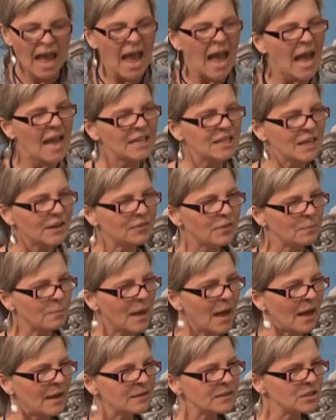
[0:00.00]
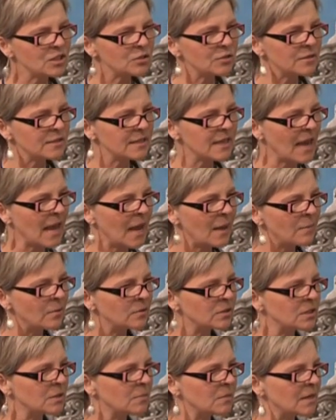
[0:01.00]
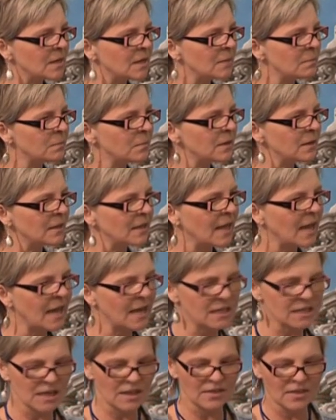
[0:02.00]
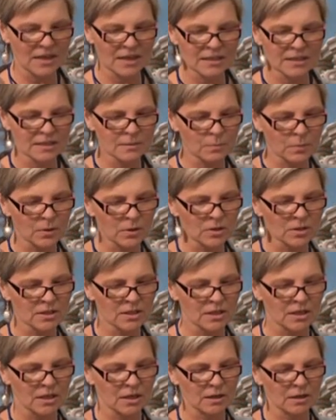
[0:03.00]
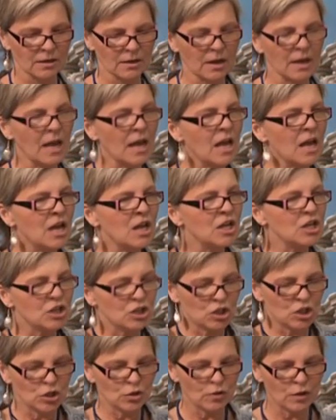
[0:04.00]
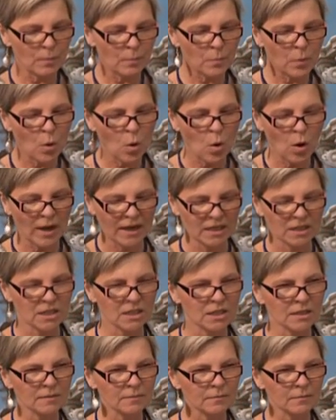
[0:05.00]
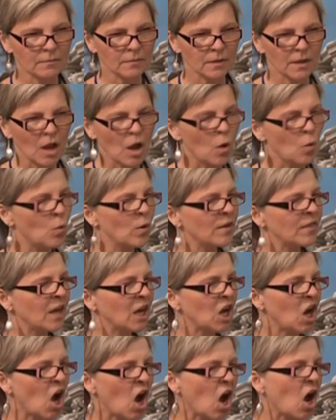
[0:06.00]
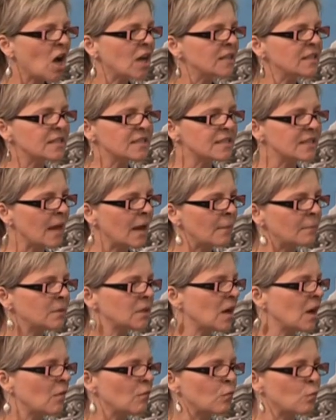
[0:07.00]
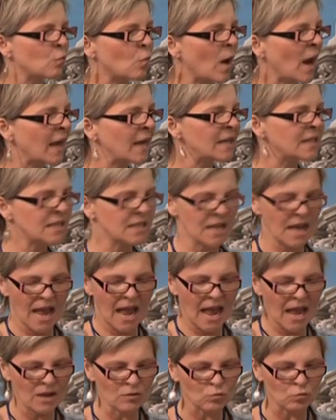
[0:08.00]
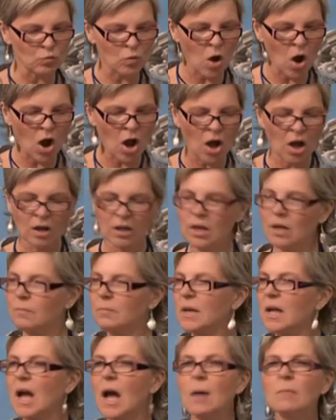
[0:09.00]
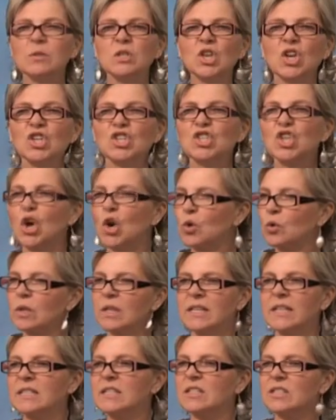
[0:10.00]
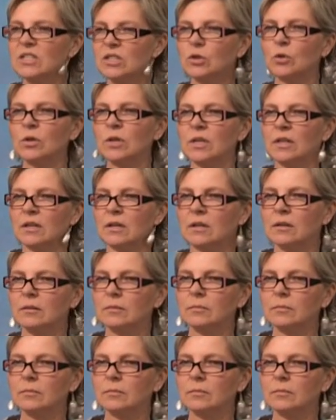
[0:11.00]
And yet the pastor is able to manipulate this person to the point where the concept of right and wrong becomes totally distorted.